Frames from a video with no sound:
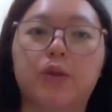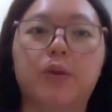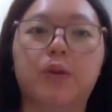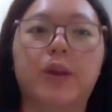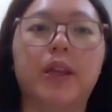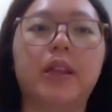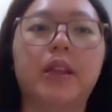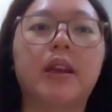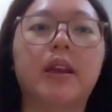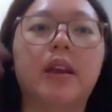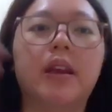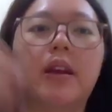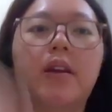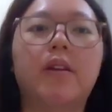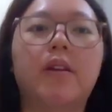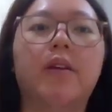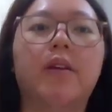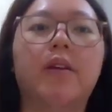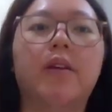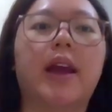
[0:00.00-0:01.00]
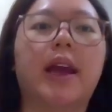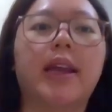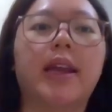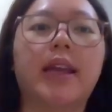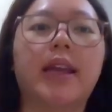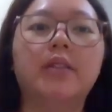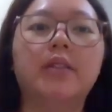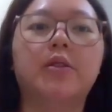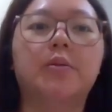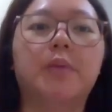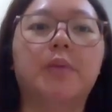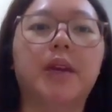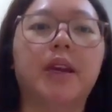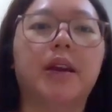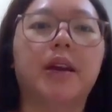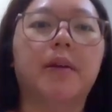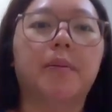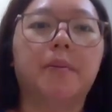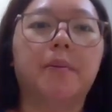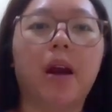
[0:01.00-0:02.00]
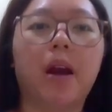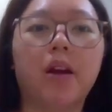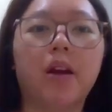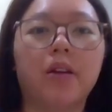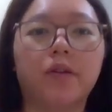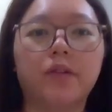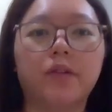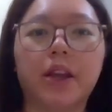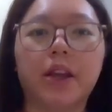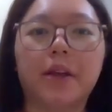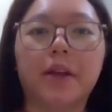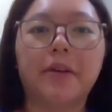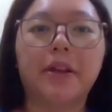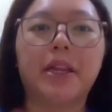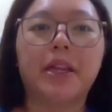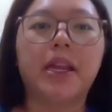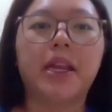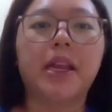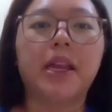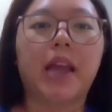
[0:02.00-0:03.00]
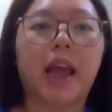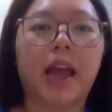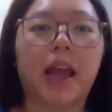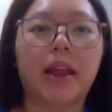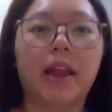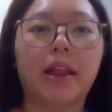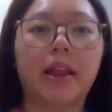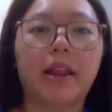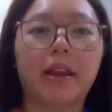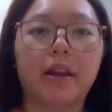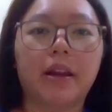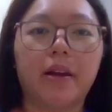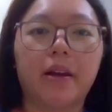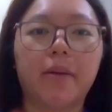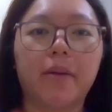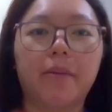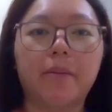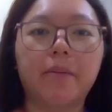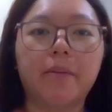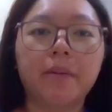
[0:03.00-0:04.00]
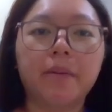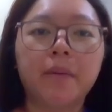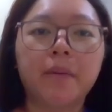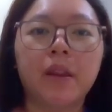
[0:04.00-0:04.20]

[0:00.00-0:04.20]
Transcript: do it. Right? I yet to be a part of charity and um